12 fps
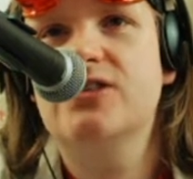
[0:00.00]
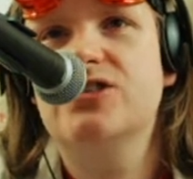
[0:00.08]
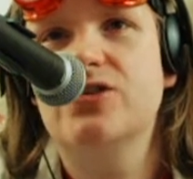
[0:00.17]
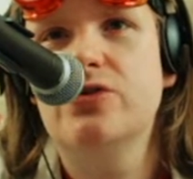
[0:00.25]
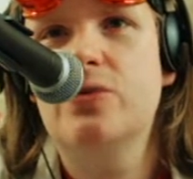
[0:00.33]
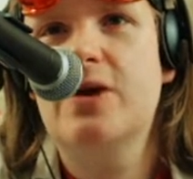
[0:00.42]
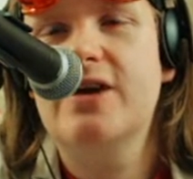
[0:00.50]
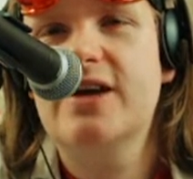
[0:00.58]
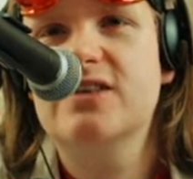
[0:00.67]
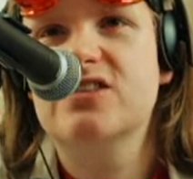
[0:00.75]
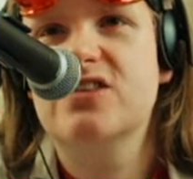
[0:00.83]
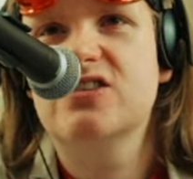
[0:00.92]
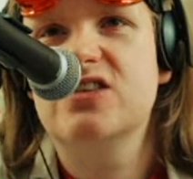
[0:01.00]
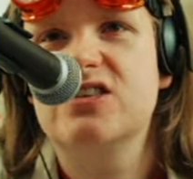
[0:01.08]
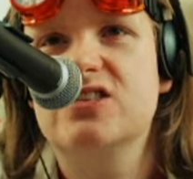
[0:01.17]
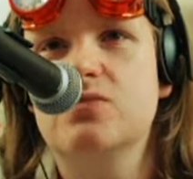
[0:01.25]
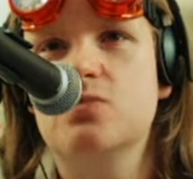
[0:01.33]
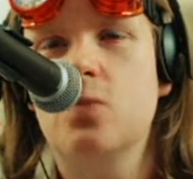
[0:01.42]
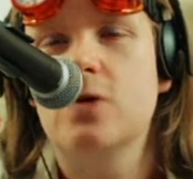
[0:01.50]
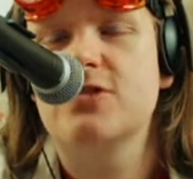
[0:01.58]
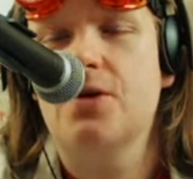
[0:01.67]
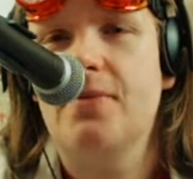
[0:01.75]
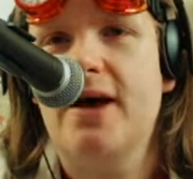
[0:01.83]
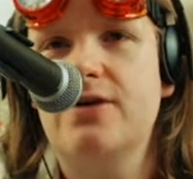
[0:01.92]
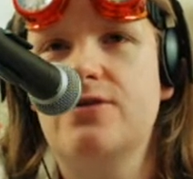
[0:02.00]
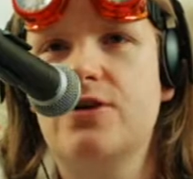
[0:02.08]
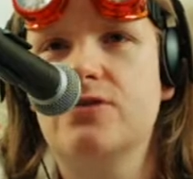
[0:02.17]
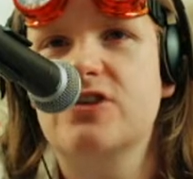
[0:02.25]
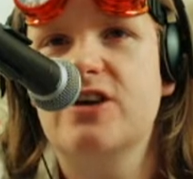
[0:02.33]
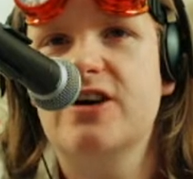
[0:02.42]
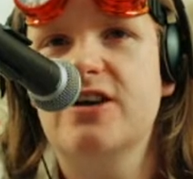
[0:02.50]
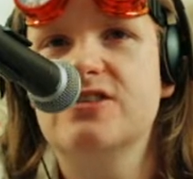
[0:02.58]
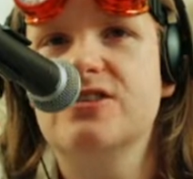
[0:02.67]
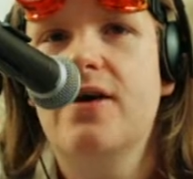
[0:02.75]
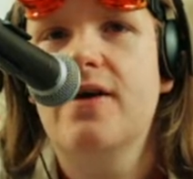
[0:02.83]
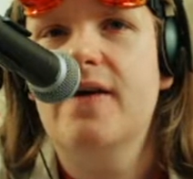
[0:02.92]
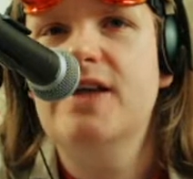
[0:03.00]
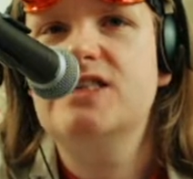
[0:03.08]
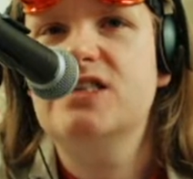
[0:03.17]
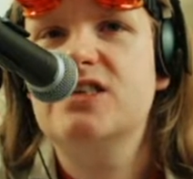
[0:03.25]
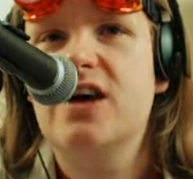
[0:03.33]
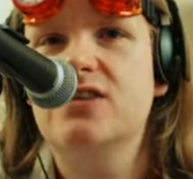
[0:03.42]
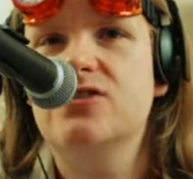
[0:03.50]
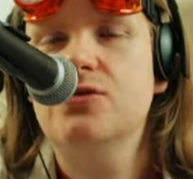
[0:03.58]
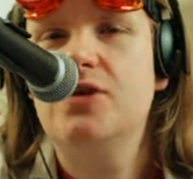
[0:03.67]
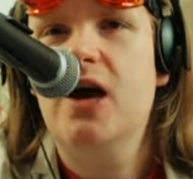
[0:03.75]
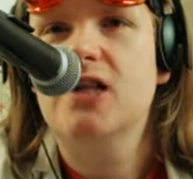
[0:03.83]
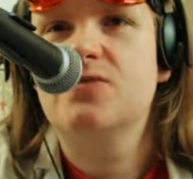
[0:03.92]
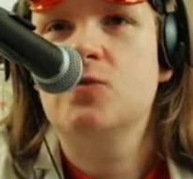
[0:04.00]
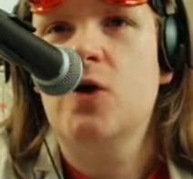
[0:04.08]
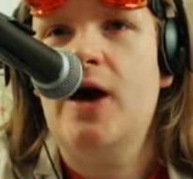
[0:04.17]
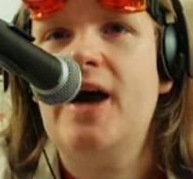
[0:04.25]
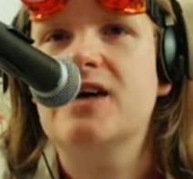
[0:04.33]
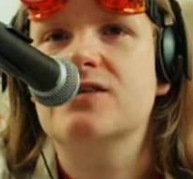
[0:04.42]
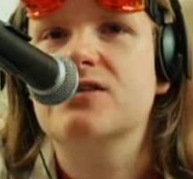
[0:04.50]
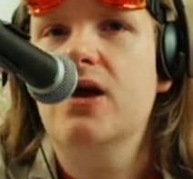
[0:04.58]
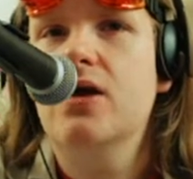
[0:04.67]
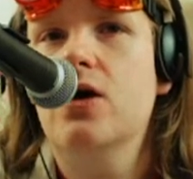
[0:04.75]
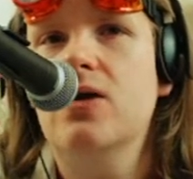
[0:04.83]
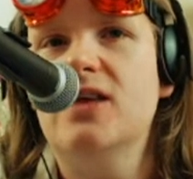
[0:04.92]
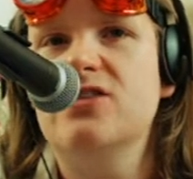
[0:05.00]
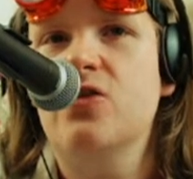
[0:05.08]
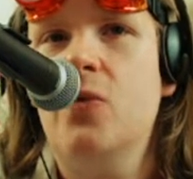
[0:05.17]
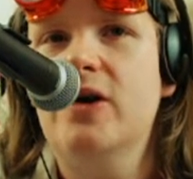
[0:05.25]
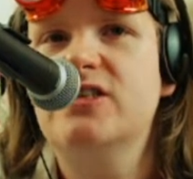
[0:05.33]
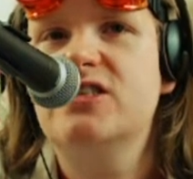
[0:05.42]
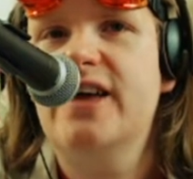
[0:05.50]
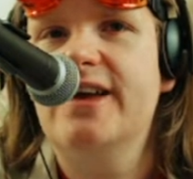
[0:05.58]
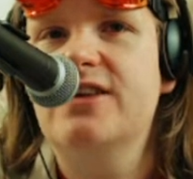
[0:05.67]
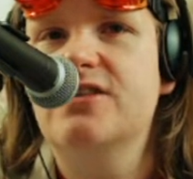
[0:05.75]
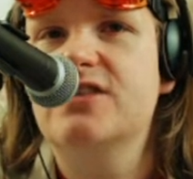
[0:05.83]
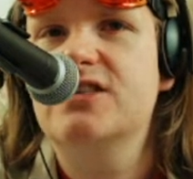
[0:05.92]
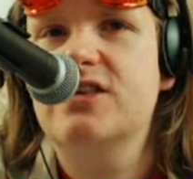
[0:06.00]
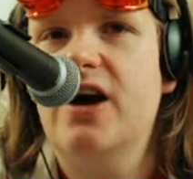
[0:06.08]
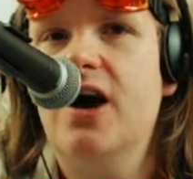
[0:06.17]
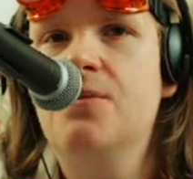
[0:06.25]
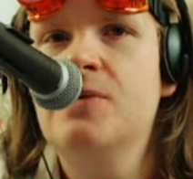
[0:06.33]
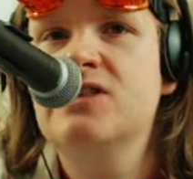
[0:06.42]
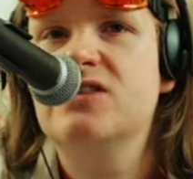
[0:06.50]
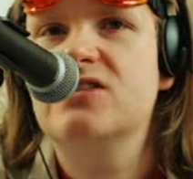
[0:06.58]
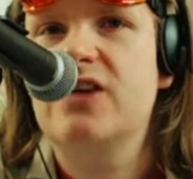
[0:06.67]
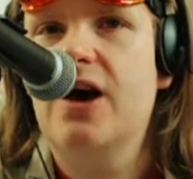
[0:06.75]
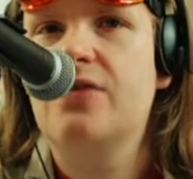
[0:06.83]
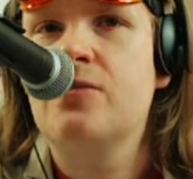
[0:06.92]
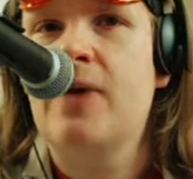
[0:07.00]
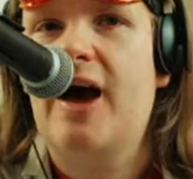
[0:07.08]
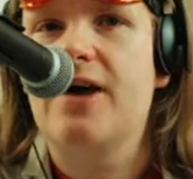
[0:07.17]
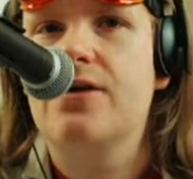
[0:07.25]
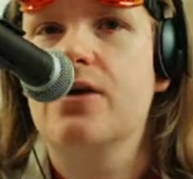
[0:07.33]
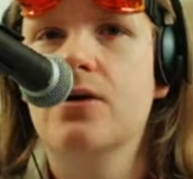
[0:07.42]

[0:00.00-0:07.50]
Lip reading: 2, but I guess it's because it's what's on Bakugo's cards. Is discard 2 cards from your hand. Unless otherwise stated, discard means discard from hand.